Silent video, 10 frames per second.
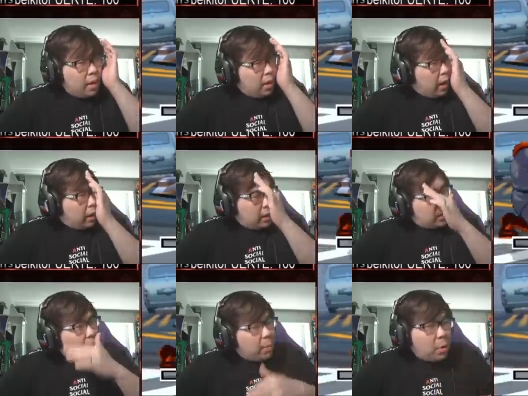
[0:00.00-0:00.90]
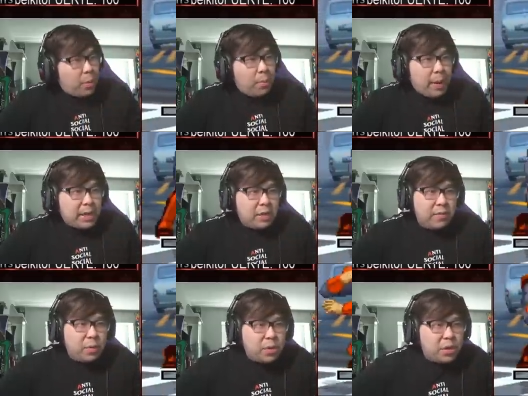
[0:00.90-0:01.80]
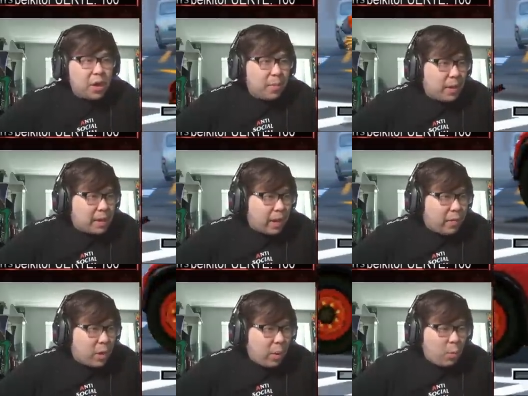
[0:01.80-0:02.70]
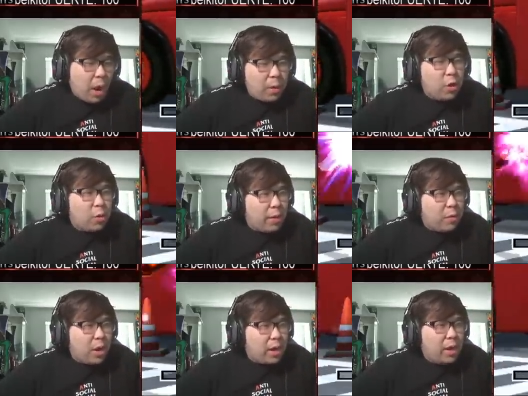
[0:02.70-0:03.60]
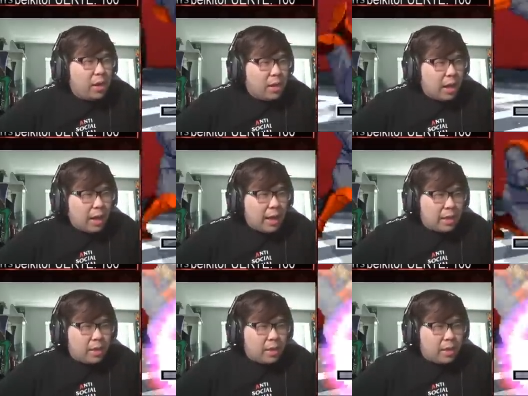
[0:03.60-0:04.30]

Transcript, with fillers: Alright, this time we're gonna put Bison first, you know what I mean? Because I feel like, we, you know, I feel like a lot...